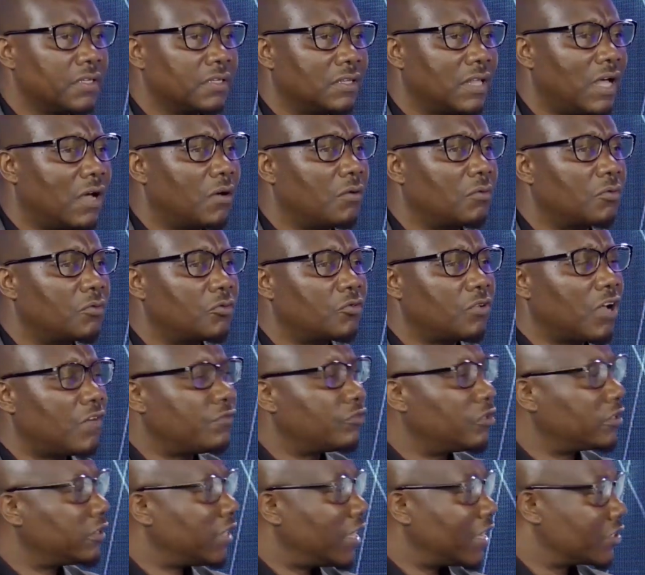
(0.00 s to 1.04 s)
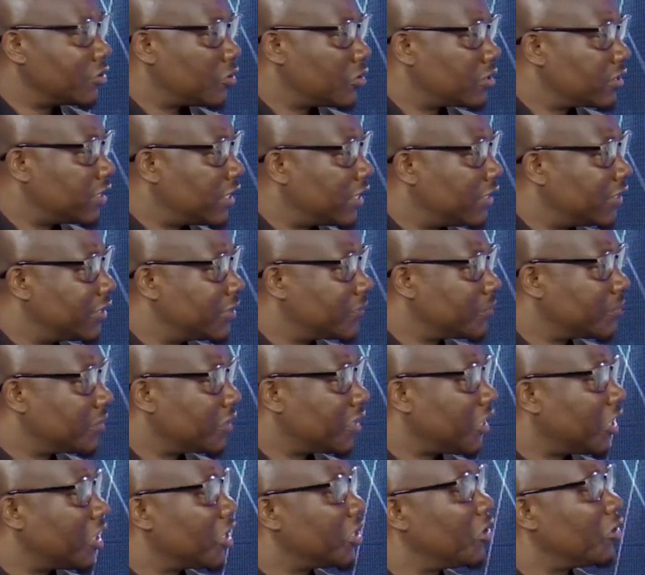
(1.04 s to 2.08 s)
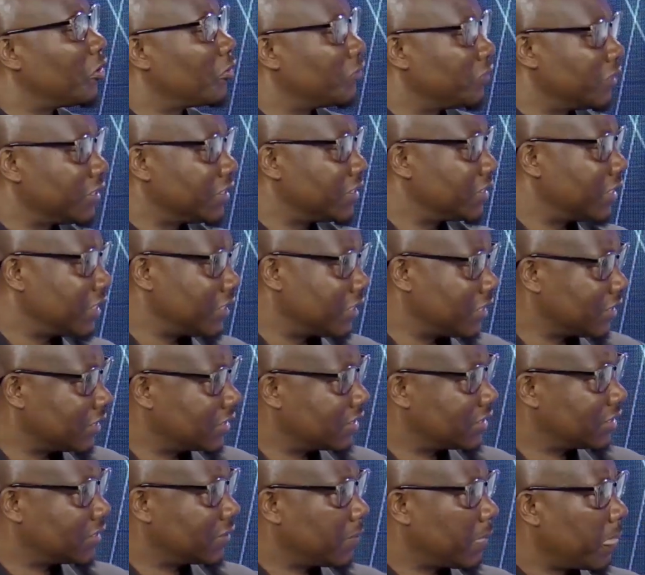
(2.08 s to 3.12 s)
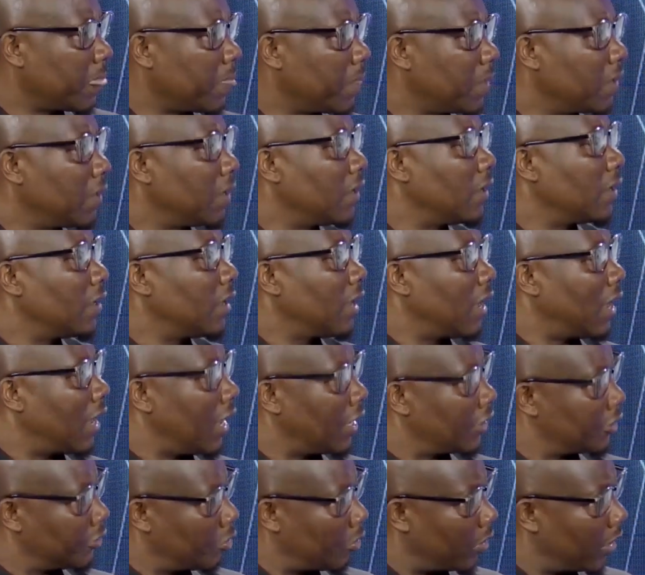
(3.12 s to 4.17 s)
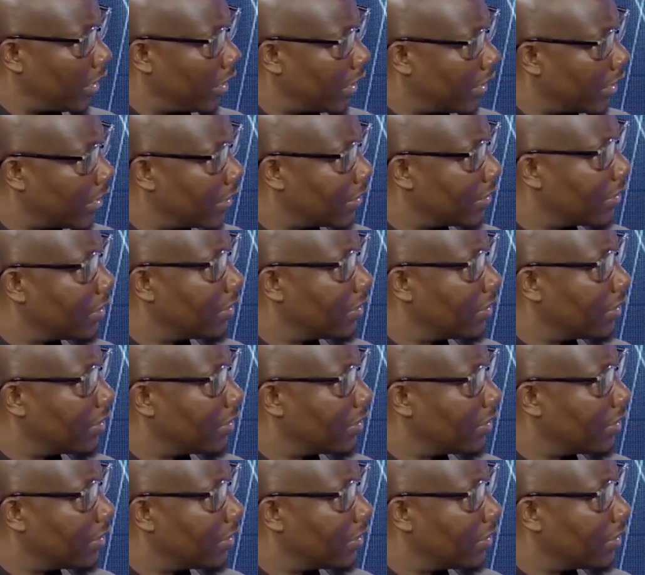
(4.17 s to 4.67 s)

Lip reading: Now, you have not exhausted any of these stages. And you are